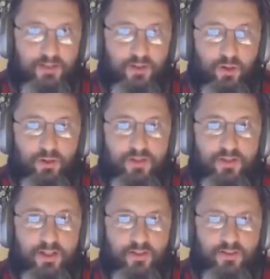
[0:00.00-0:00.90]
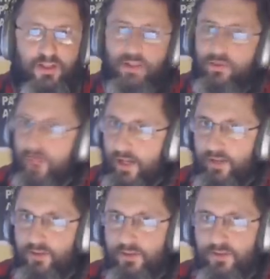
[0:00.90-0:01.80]
It's a holy thing, and you say your
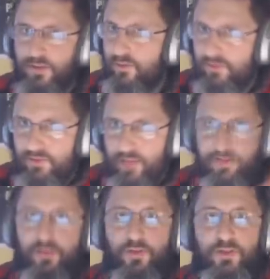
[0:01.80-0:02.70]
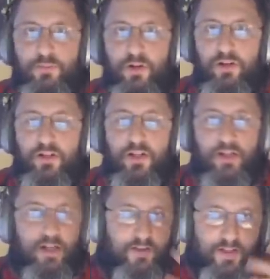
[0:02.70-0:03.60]
vows, and you say, till death do us part.
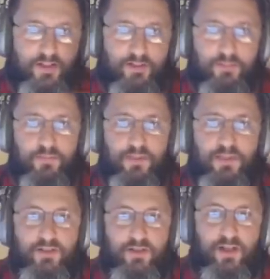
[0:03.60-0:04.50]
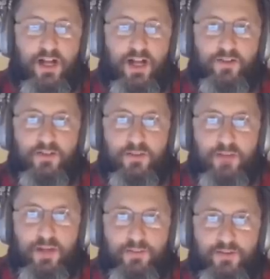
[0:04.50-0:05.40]
And I've had these
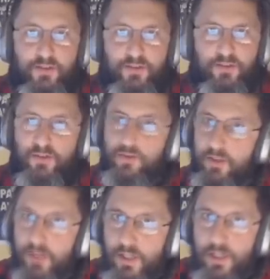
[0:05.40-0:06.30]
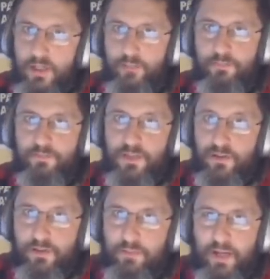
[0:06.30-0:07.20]
Hyles-type Baptists, and they'll do the thing,
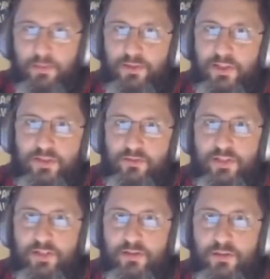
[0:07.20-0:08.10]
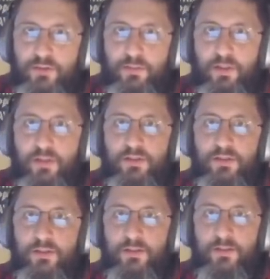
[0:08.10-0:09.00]
the Bible says, till death do us part.
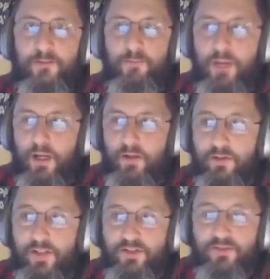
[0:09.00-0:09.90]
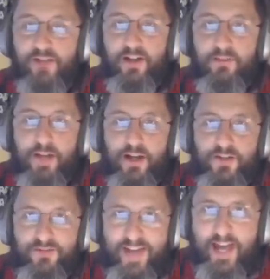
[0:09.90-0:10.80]
No, that's a
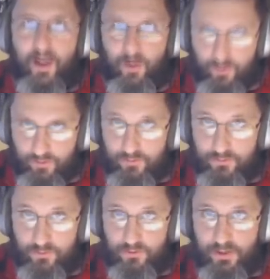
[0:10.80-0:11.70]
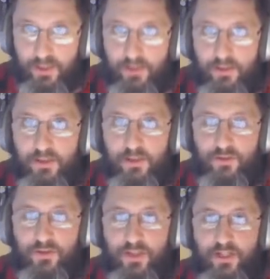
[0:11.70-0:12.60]
marriage vow, okay,
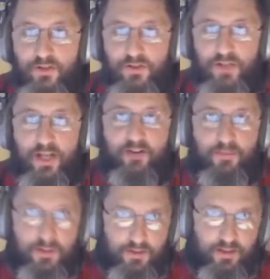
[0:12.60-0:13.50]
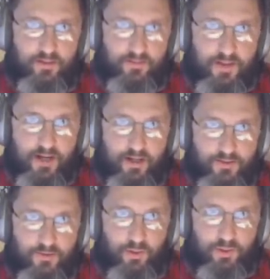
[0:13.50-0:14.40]
that you say in your sacrament there of
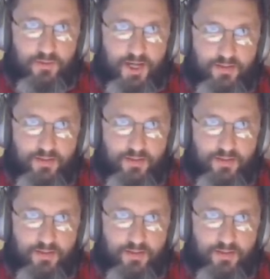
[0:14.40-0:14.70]
marriage, of holy